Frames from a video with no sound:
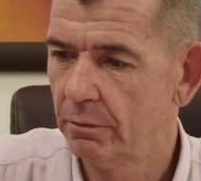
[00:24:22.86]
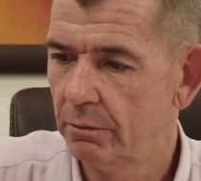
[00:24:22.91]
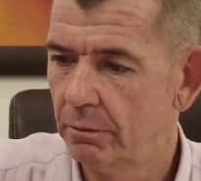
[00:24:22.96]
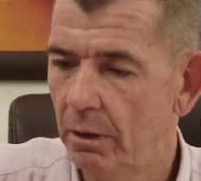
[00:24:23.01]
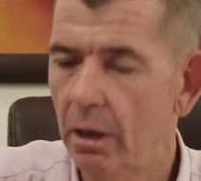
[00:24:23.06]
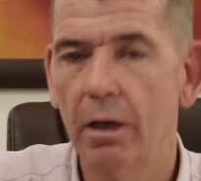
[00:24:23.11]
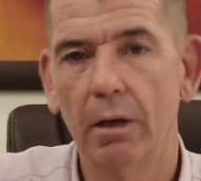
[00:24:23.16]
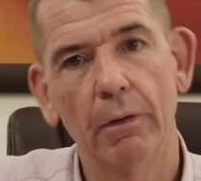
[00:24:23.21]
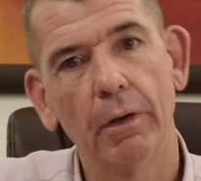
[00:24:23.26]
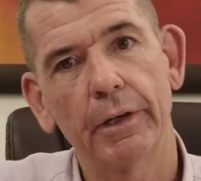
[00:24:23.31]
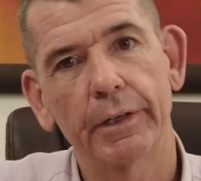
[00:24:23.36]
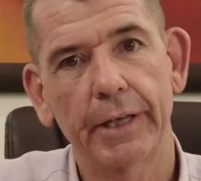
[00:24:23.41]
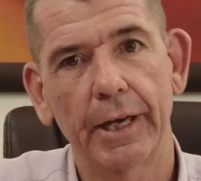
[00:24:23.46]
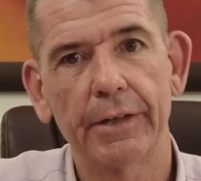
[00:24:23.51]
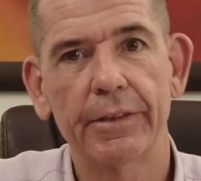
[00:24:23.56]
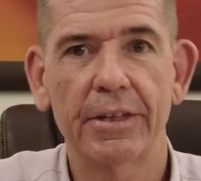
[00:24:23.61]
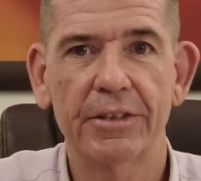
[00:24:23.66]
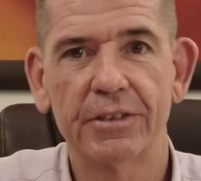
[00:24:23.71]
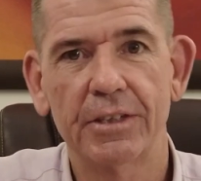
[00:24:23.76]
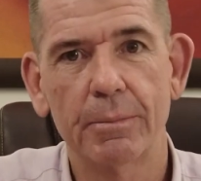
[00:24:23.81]
Oh, okay,
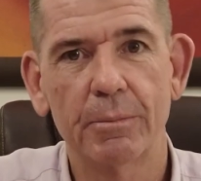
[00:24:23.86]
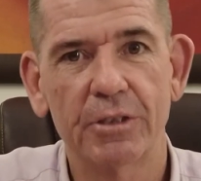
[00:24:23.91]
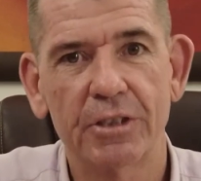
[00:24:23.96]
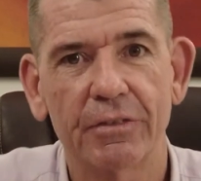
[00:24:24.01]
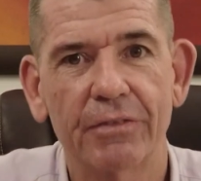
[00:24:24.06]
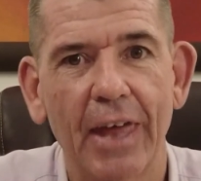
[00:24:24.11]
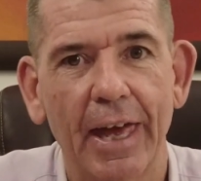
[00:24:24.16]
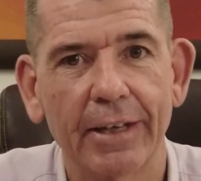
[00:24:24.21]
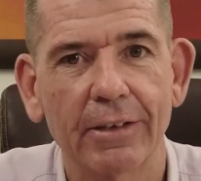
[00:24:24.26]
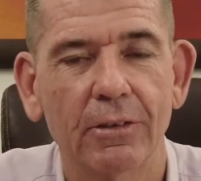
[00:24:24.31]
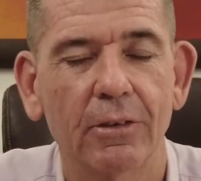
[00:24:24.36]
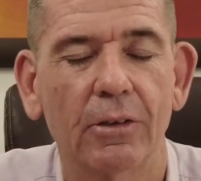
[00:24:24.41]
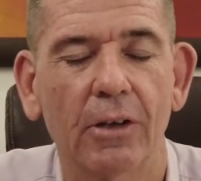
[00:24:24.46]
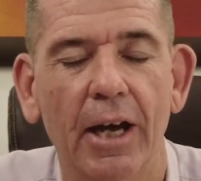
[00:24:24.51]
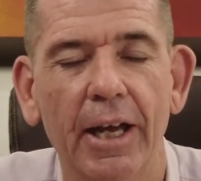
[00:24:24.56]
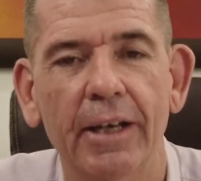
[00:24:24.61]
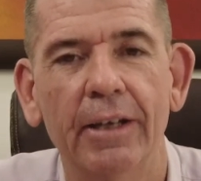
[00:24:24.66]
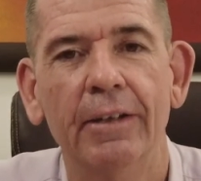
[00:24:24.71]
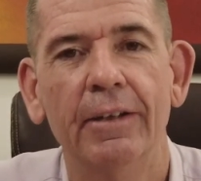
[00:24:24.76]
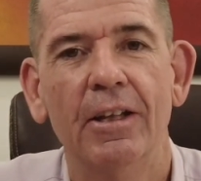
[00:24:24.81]
there's an image of that, all
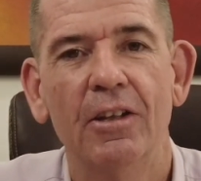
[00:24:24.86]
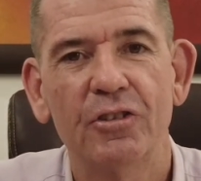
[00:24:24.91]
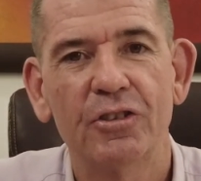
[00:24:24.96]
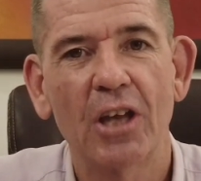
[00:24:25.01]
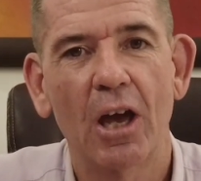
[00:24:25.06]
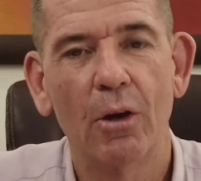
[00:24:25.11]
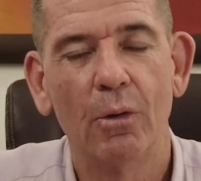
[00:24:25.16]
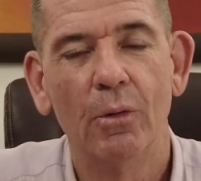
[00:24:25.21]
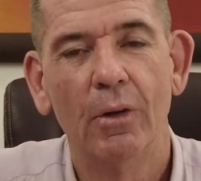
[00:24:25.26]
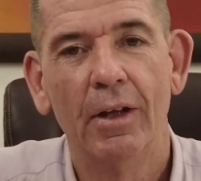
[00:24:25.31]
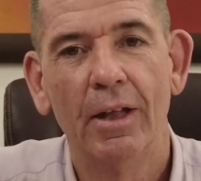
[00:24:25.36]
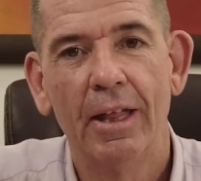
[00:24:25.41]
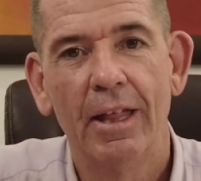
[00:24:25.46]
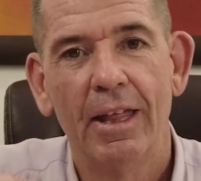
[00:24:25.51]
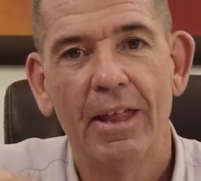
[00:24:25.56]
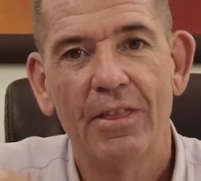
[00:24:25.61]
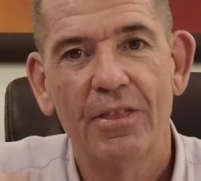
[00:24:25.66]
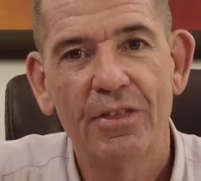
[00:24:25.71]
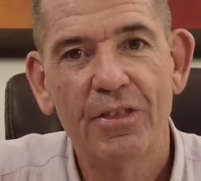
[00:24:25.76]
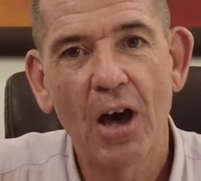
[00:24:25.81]
right? So
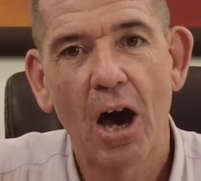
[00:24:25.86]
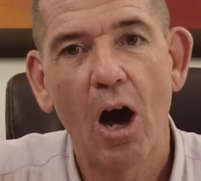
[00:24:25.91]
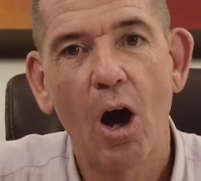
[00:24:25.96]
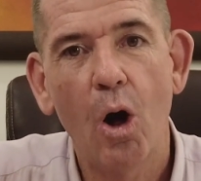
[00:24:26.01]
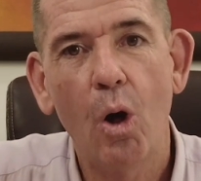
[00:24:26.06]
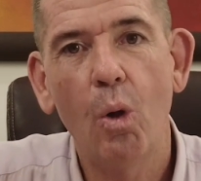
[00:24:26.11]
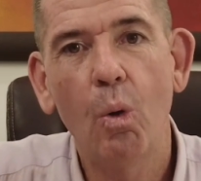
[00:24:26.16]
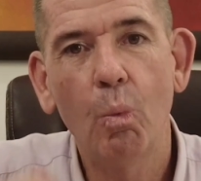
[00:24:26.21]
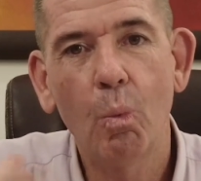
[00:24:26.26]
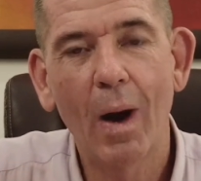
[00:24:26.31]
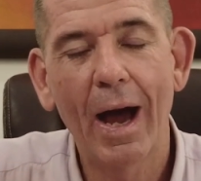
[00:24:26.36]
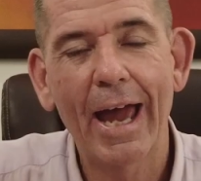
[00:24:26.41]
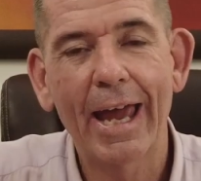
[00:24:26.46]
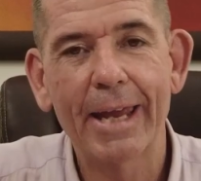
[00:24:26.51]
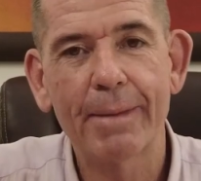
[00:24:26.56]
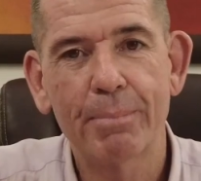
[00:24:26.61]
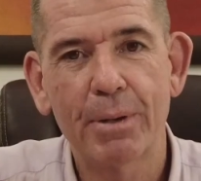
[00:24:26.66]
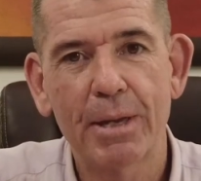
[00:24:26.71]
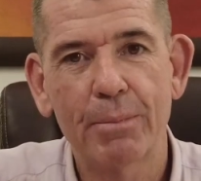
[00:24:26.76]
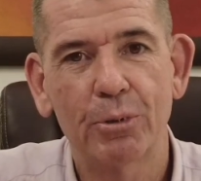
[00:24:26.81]
the whole
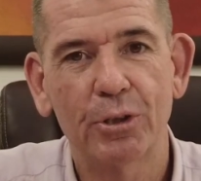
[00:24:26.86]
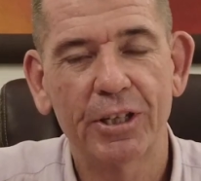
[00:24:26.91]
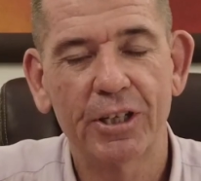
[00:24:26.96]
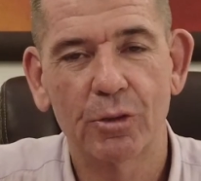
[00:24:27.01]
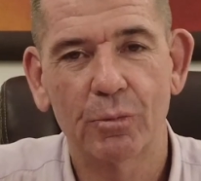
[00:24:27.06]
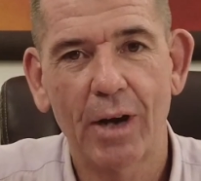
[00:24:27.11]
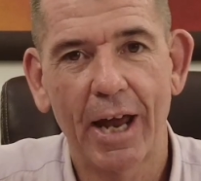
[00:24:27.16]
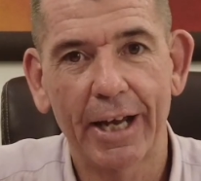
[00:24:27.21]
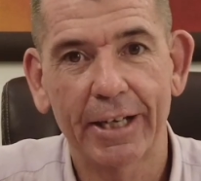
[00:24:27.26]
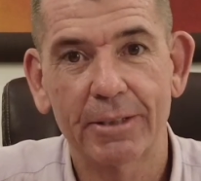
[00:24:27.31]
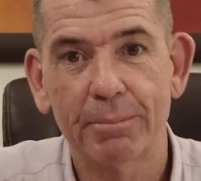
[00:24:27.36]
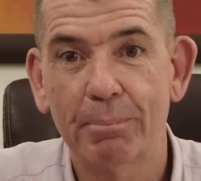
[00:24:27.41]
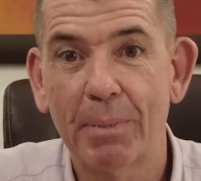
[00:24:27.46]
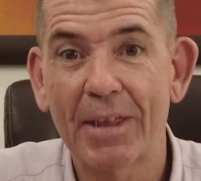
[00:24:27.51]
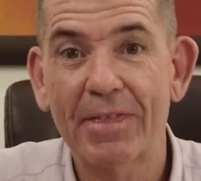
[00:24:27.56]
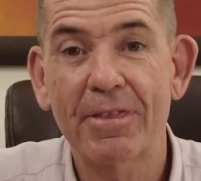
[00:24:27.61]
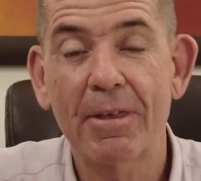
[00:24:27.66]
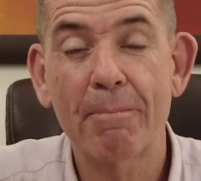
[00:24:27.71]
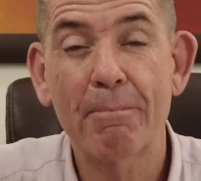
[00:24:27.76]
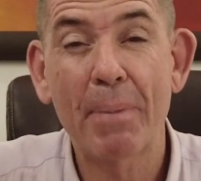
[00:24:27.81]
way people interact,
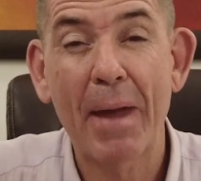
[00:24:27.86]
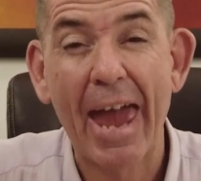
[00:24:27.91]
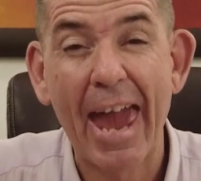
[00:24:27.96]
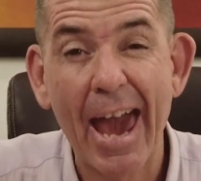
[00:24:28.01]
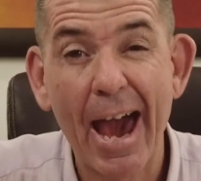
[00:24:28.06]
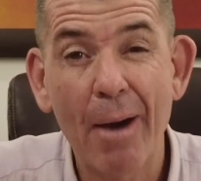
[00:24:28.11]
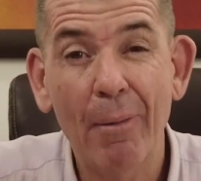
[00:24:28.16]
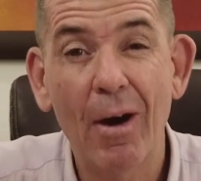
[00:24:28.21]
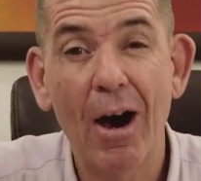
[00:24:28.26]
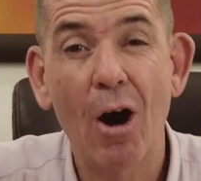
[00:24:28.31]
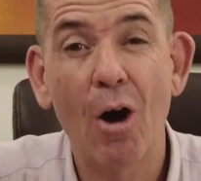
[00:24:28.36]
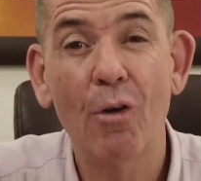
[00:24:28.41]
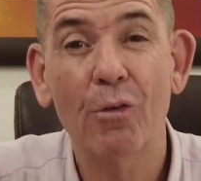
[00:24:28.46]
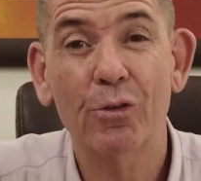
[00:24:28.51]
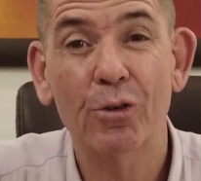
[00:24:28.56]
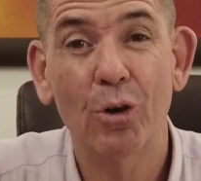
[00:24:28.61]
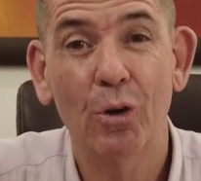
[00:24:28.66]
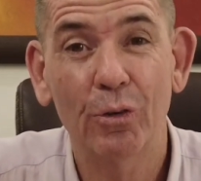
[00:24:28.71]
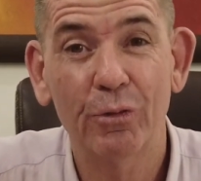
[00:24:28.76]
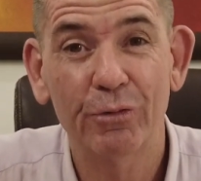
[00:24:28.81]
but the power of
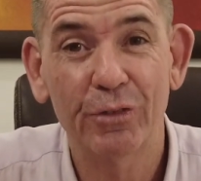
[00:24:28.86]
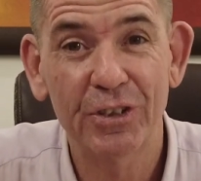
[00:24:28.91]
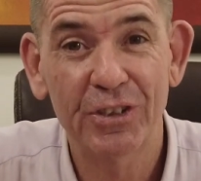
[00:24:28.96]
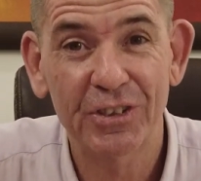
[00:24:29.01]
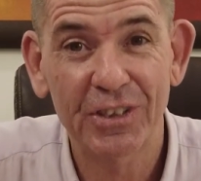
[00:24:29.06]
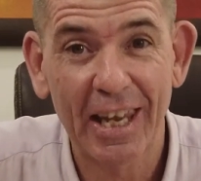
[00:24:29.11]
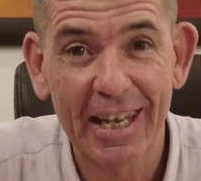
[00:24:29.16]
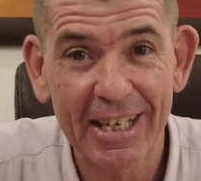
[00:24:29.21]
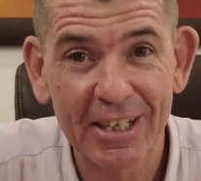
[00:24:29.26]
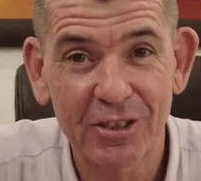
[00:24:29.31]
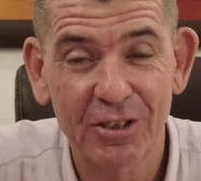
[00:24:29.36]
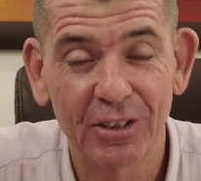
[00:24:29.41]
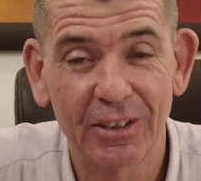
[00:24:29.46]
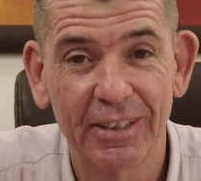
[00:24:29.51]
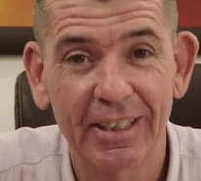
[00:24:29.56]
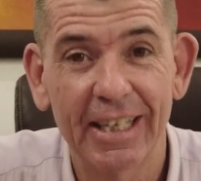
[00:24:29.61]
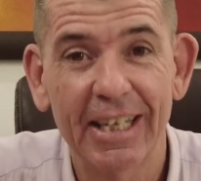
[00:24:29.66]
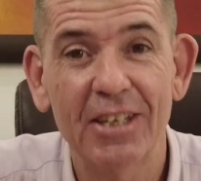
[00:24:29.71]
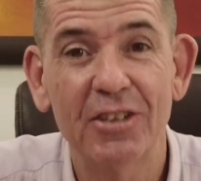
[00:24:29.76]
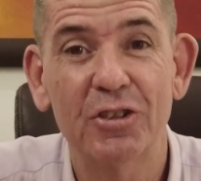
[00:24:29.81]

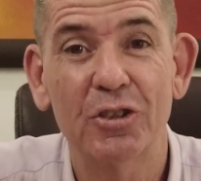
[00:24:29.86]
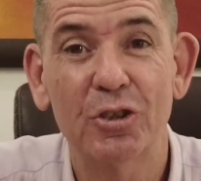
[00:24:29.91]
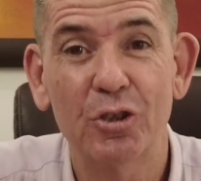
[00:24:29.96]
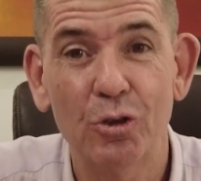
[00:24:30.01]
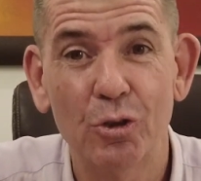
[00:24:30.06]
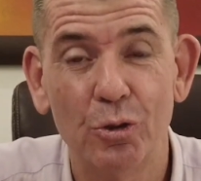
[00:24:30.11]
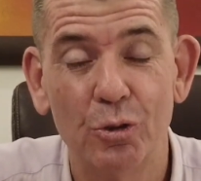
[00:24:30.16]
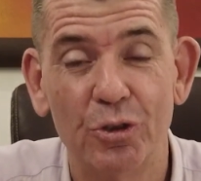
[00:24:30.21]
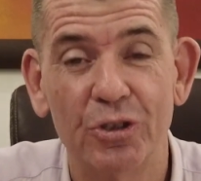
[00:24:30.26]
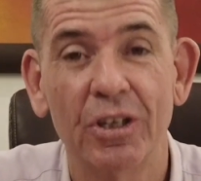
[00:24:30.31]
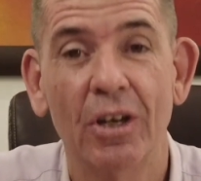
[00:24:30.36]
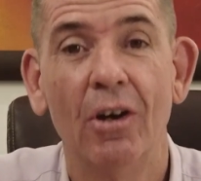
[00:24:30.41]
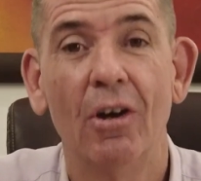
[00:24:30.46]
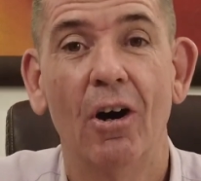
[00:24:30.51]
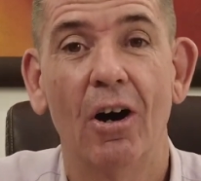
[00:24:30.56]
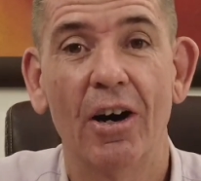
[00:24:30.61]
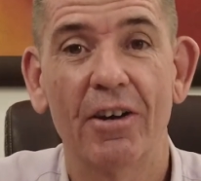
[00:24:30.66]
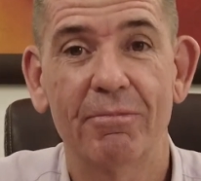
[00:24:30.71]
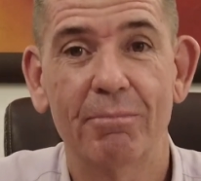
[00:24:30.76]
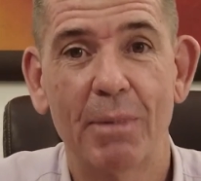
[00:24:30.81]
conversation is huge.
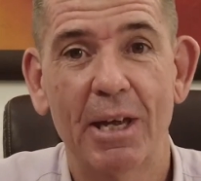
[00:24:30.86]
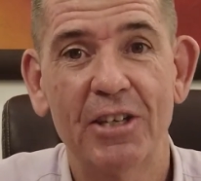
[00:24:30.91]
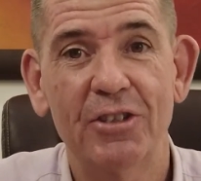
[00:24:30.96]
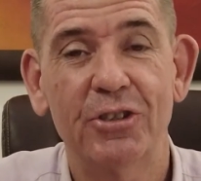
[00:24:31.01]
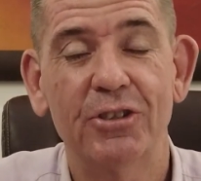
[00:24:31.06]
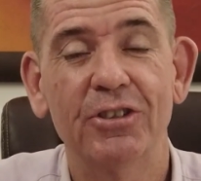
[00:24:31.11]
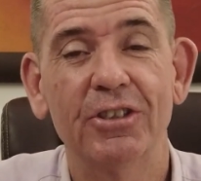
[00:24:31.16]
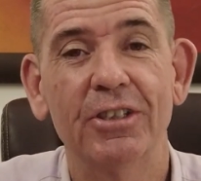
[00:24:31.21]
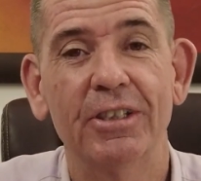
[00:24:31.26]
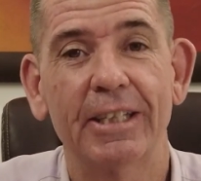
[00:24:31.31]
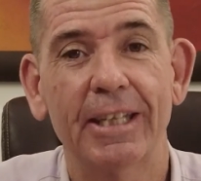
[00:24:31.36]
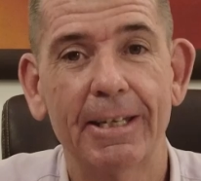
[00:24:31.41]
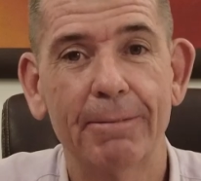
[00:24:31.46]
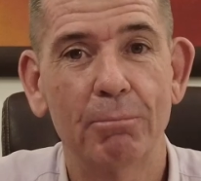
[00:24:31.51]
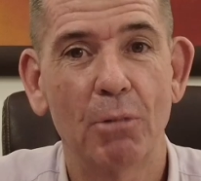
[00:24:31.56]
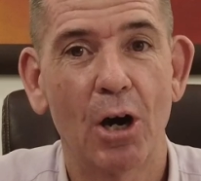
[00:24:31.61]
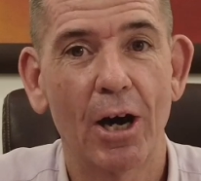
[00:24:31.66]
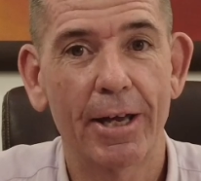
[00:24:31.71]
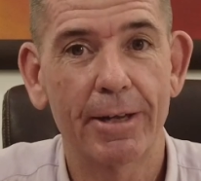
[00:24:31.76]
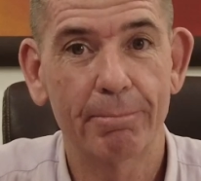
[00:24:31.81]
I've mentioned it in
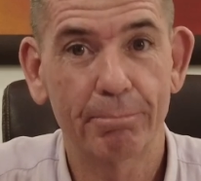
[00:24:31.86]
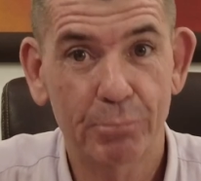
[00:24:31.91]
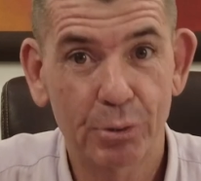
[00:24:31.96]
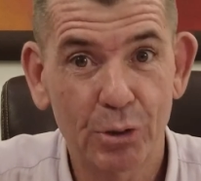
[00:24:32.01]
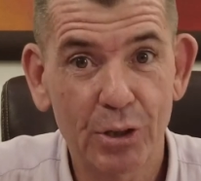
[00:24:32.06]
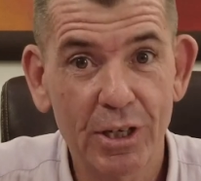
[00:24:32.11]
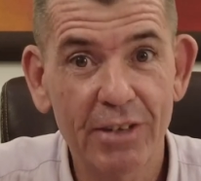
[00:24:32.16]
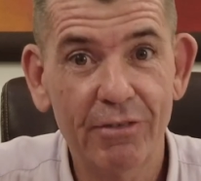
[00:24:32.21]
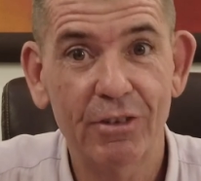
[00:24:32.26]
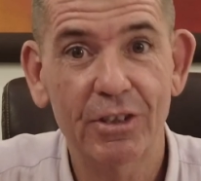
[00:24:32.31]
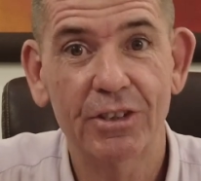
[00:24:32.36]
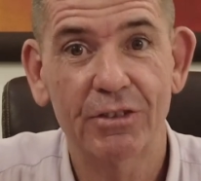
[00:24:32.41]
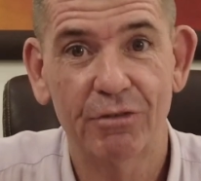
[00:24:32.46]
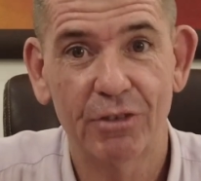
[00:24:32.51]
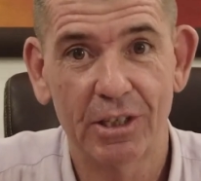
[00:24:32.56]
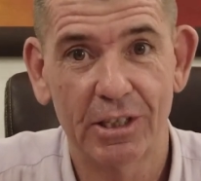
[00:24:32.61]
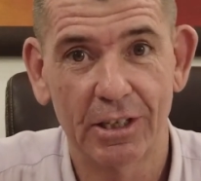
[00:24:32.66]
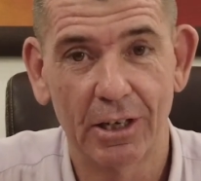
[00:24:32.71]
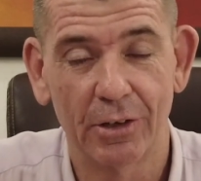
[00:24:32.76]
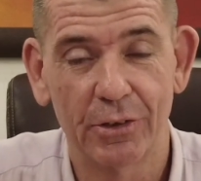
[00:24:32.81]
my previous
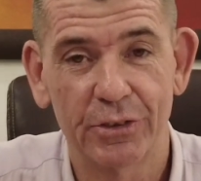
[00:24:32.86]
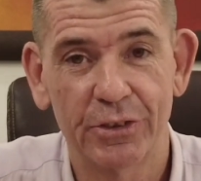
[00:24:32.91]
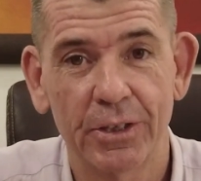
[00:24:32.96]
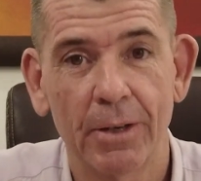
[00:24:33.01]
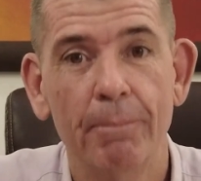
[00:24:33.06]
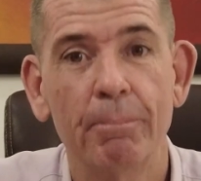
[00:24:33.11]
videos.